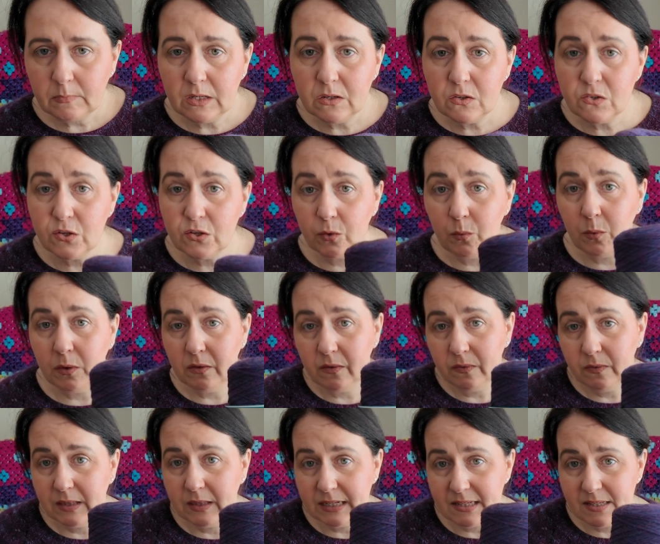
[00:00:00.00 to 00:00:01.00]
So
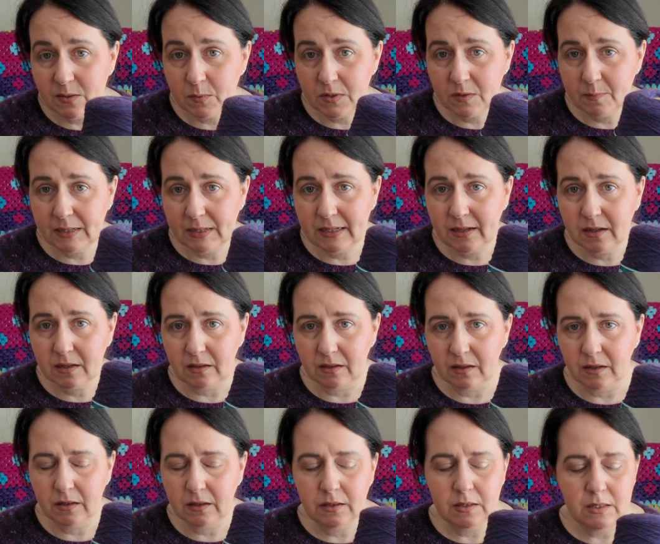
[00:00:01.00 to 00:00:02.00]
this was my
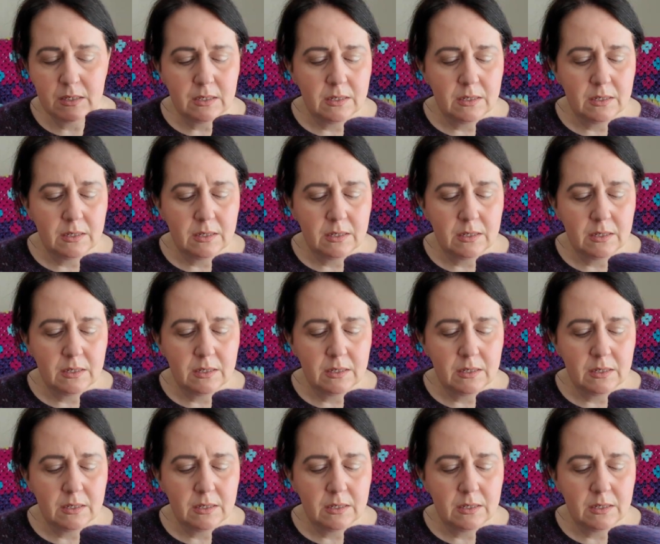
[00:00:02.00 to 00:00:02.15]
colour,